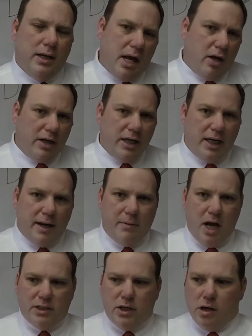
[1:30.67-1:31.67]
Now, again, I'm
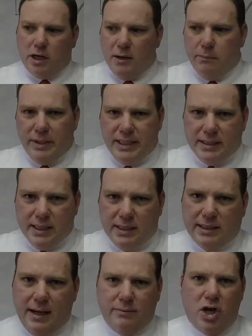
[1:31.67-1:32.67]
not talking
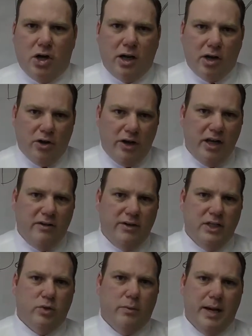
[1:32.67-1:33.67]
business. I'm talking on an
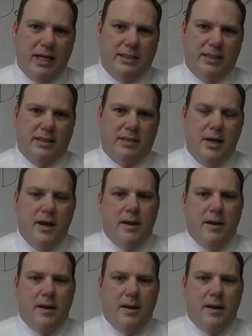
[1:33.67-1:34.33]
individual basis.